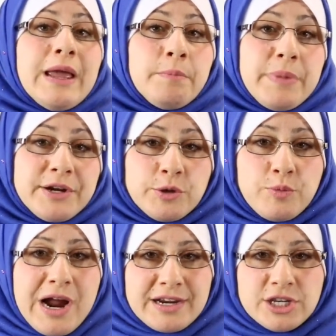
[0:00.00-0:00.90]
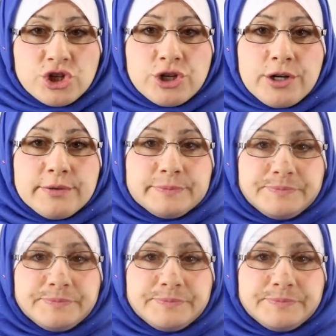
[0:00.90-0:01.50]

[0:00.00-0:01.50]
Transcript: a better practitioner.